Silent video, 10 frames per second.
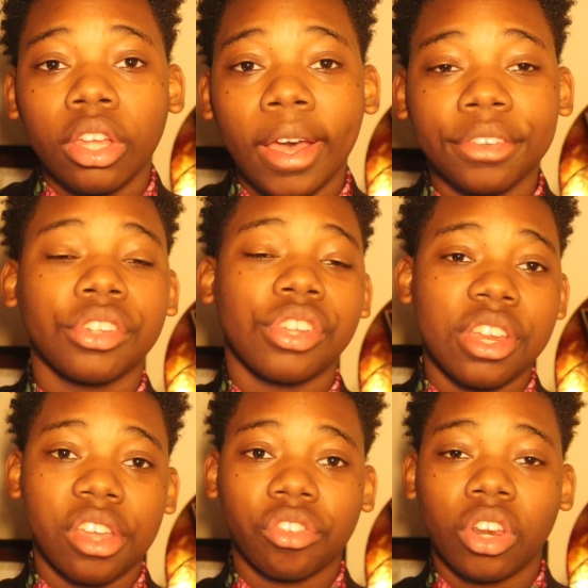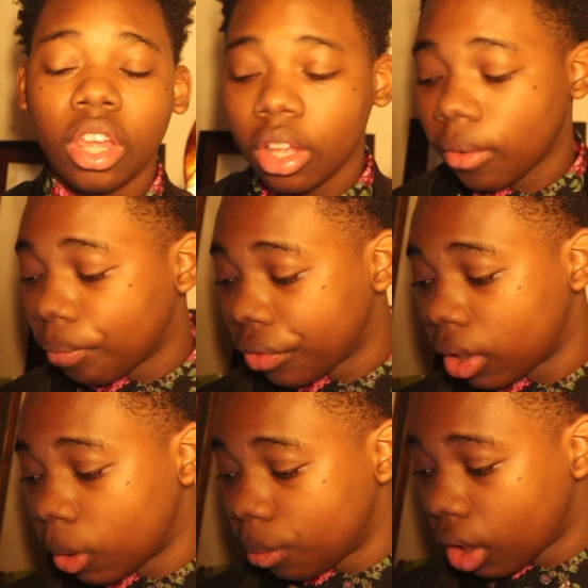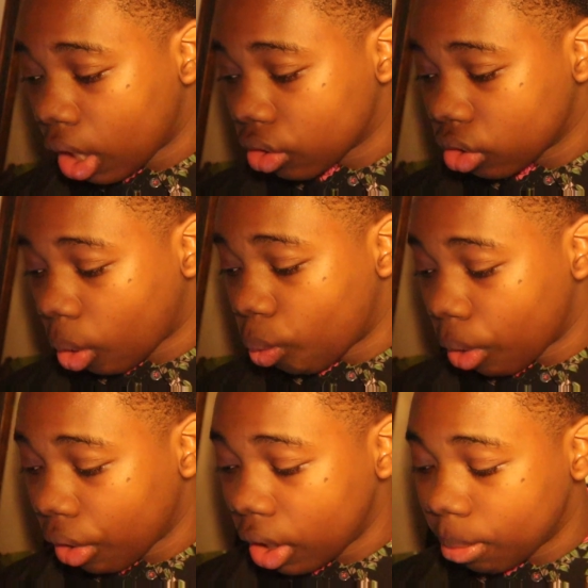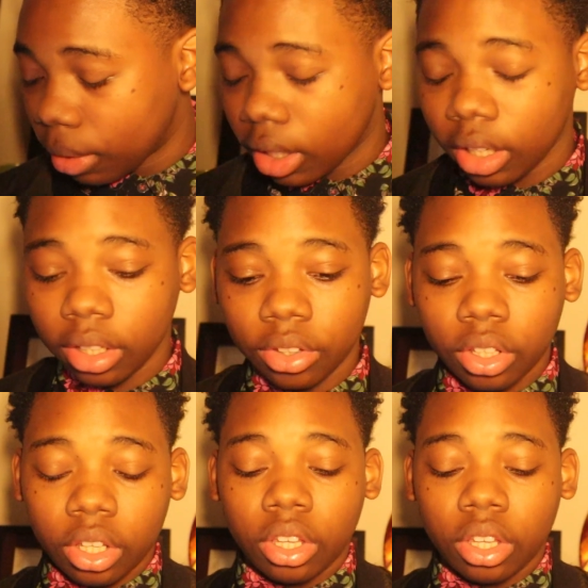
As I said yesterday, doctors are worried because